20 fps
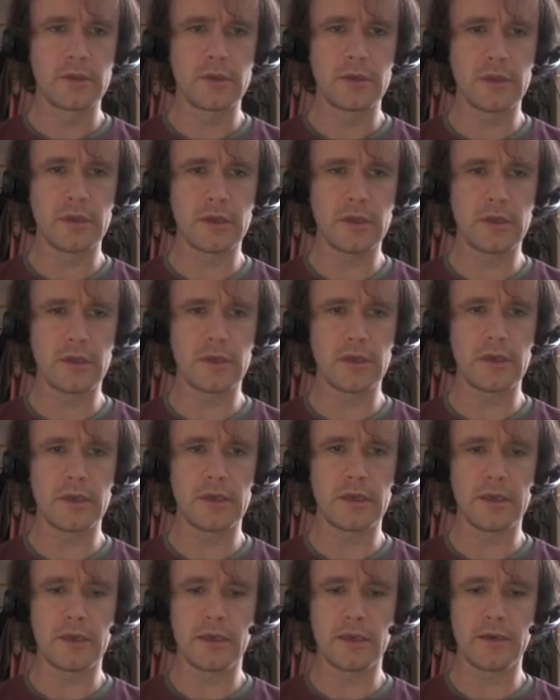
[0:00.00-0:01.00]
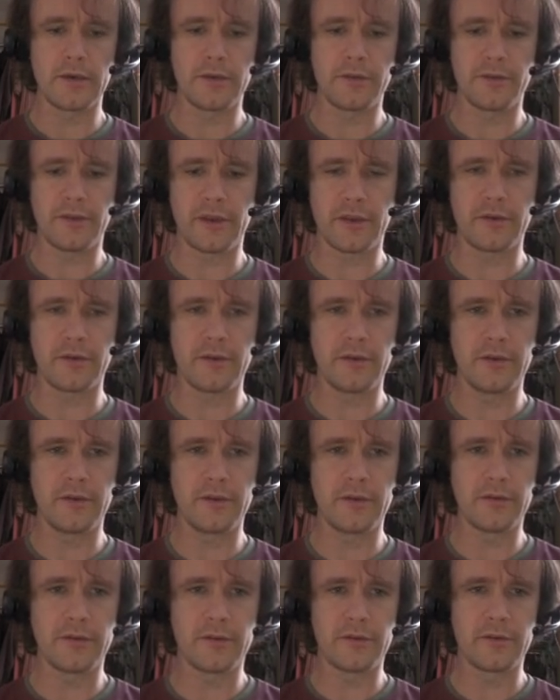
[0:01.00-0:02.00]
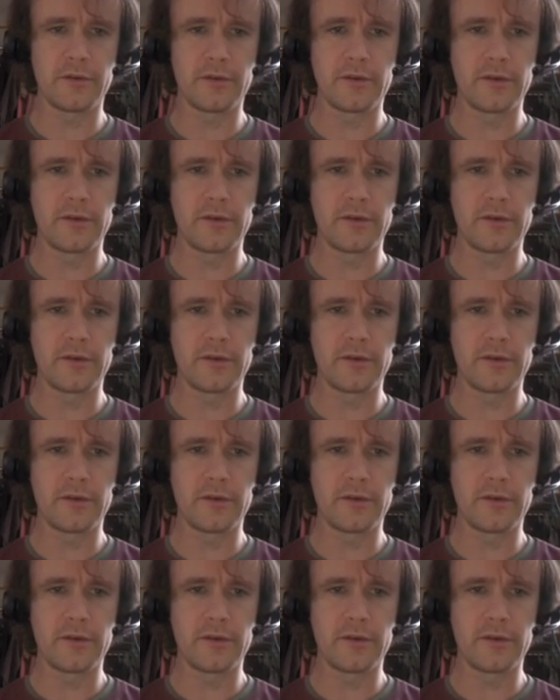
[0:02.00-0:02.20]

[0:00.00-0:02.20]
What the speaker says: and second is